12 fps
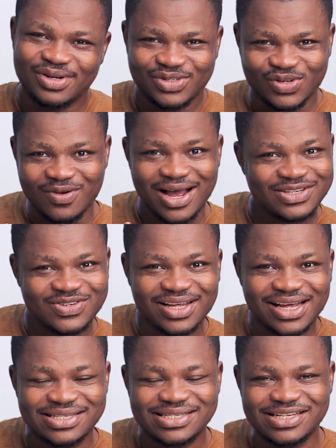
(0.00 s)
So as you
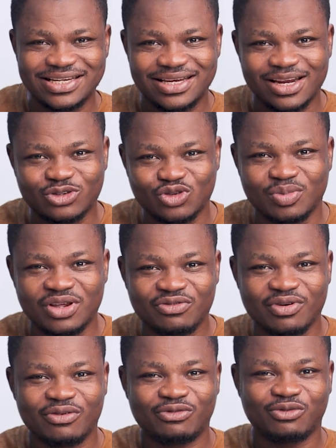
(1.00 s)
can see, the to be
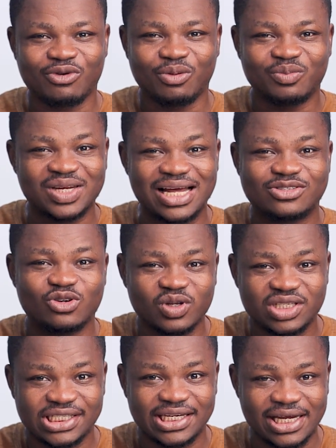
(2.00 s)
verb form does
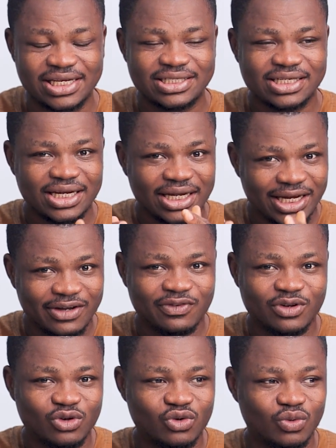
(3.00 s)
not change
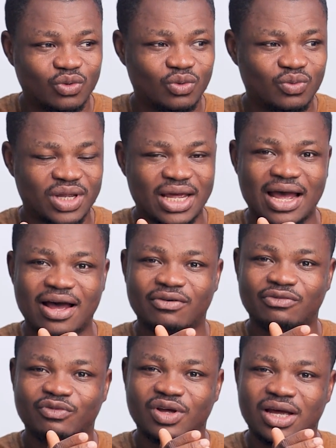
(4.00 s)
even though we
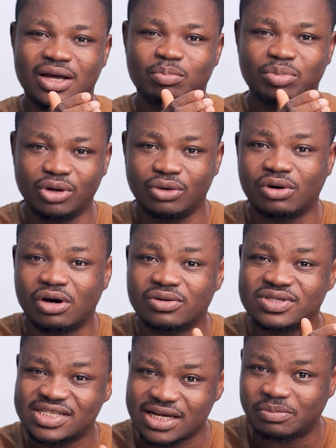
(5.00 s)
have a
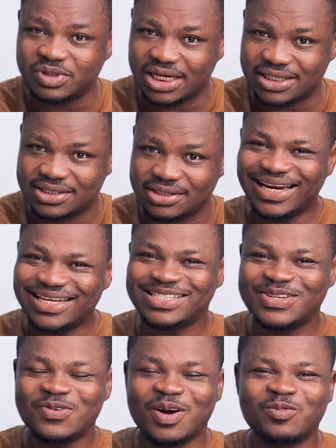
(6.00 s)
plural subject. Let's
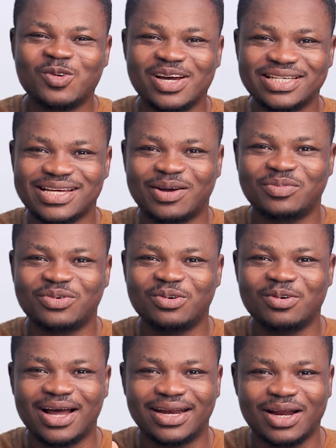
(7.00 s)
see one more
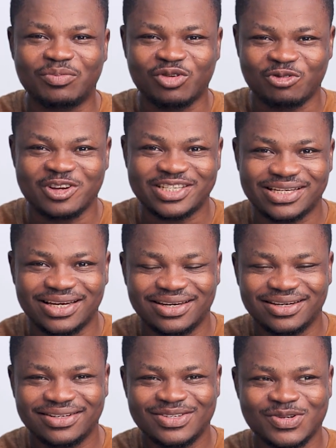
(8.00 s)
example under profession.
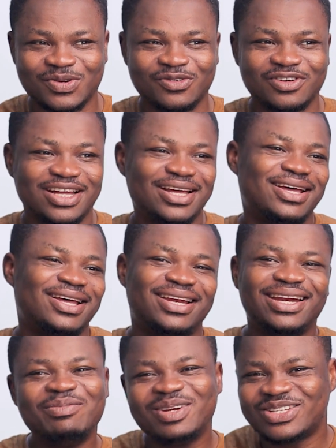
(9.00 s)
So
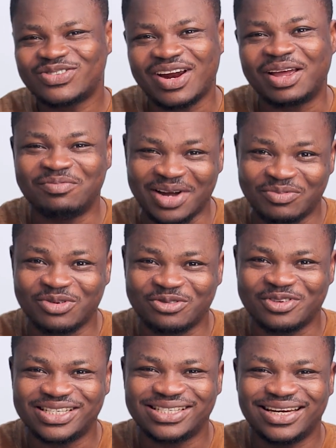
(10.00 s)
let me describe my
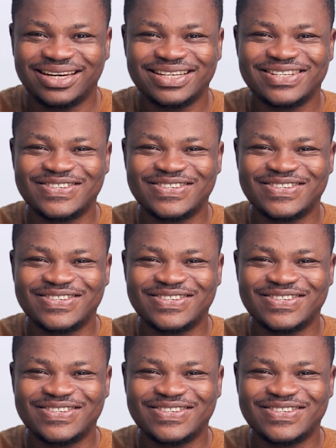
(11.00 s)
profession.